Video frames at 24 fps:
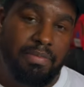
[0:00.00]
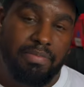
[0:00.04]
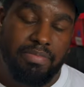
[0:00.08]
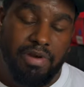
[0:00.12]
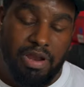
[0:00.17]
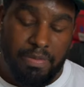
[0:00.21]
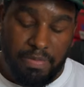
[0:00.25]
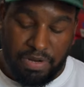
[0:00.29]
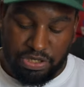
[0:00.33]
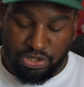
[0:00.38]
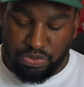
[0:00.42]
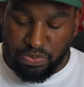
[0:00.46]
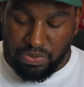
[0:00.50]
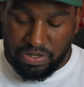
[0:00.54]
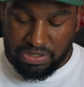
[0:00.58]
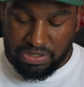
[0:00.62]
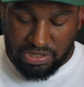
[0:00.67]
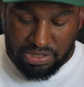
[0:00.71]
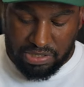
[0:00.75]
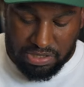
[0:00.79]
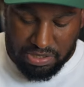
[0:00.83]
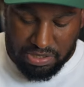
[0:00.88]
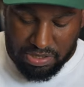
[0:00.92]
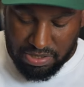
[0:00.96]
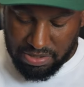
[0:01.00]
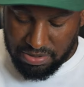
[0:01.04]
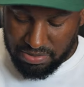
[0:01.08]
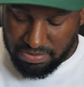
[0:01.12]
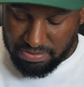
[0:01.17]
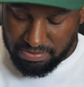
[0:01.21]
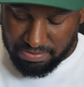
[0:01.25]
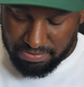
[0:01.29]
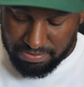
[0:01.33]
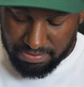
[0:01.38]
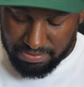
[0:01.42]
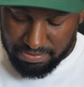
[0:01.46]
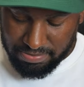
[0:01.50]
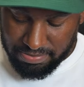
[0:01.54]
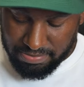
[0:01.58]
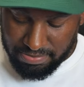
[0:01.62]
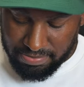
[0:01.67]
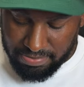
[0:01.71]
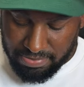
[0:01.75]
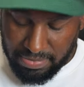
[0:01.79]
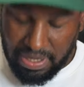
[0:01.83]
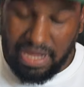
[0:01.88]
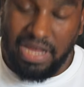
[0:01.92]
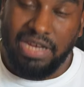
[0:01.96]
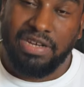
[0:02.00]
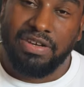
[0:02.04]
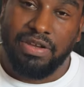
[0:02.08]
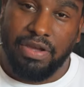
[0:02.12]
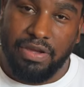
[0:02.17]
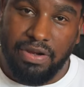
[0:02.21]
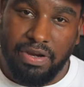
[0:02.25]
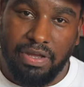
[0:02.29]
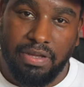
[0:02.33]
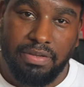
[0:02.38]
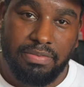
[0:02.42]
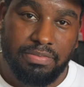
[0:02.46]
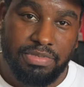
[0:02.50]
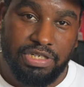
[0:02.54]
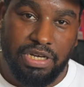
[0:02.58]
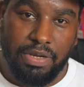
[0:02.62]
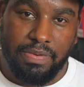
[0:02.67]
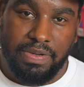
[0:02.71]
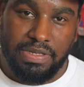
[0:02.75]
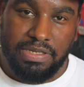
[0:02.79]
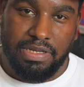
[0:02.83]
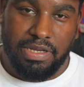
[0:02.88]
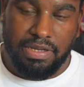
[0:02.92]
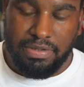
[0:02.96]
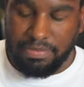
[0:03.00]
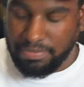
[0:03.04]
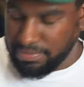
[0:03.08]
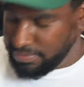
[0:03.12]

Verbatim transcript: pretty much always a head turner, shall we say.